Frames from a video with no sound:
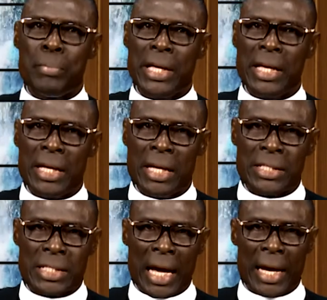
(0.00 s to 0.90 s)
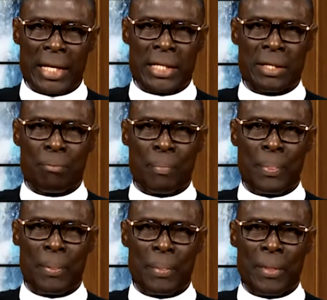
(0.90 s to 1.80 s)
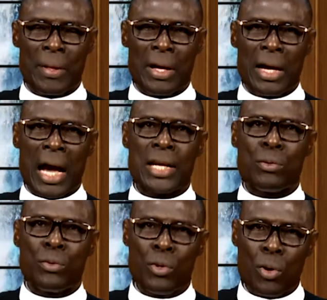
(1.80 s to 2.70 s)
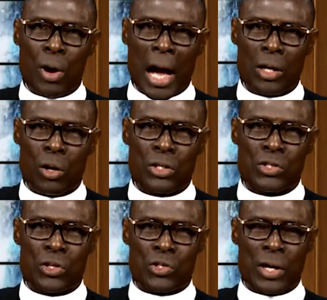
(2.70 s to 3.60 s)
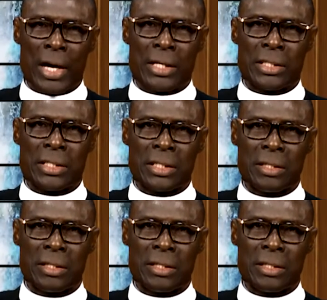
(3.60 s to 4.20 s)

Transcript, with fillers: Be inside, and you know our Lord Jesus Christ.